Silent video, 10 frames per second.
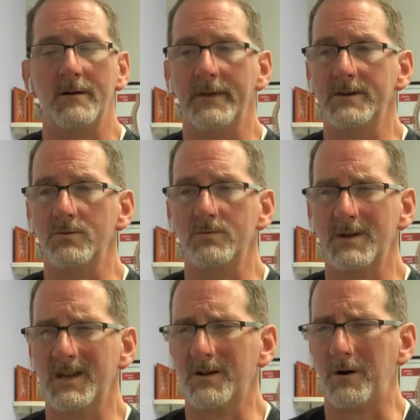
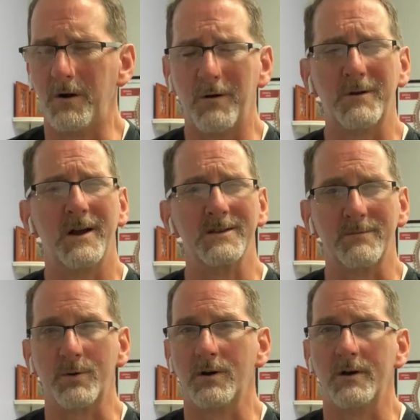They take all kinds
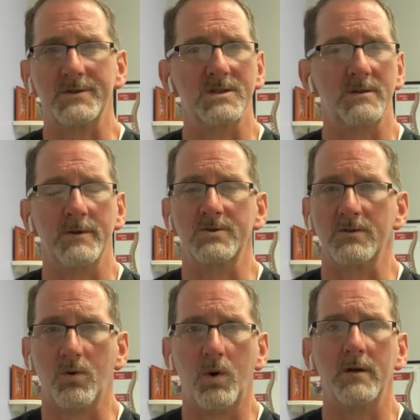of precautions to make sure
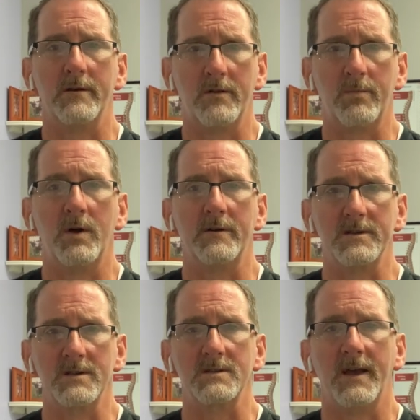the quality of their
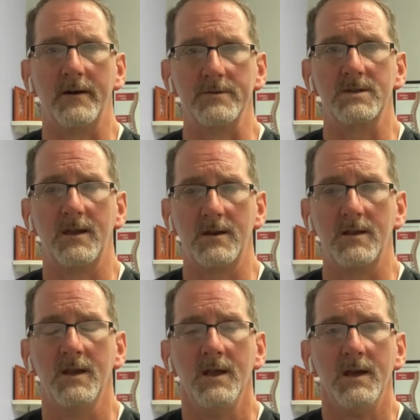product is
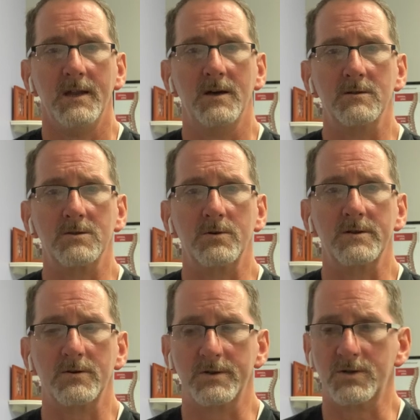outstanding. And Health
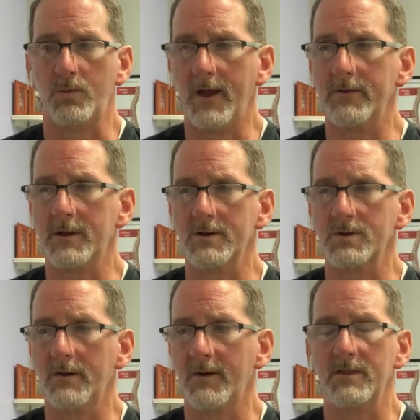Source searched around the
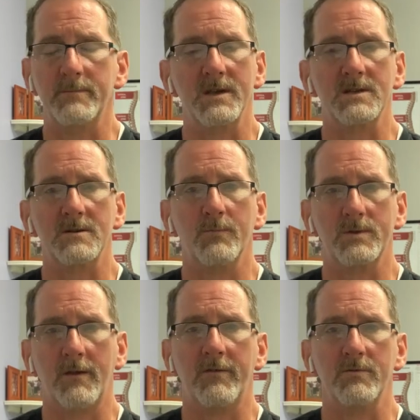country to find the best,
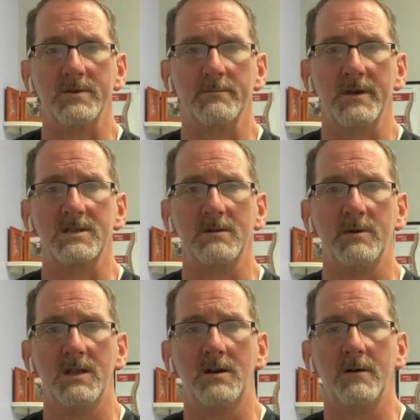what they felt was the best
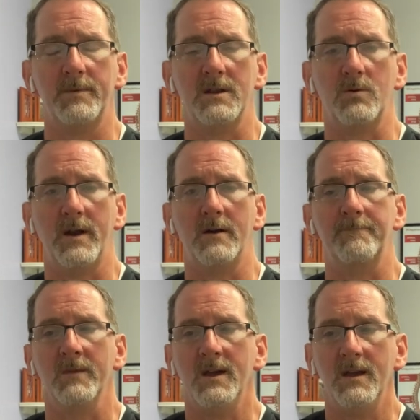CBD company
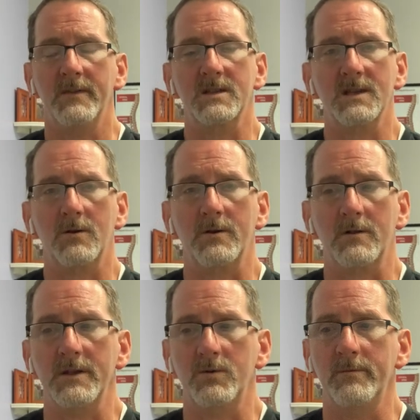around, and they settled
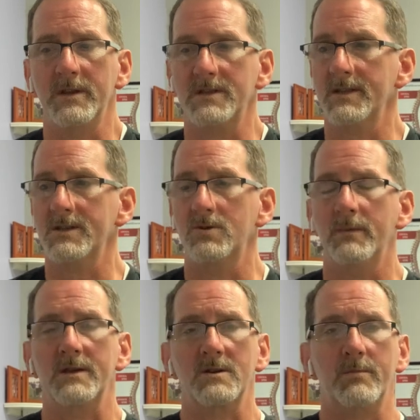on Clean Remedies, and that's who
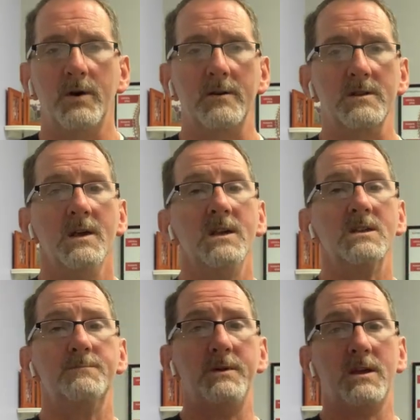makes our product.
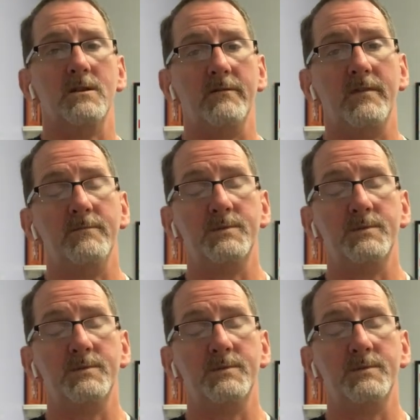Speaking of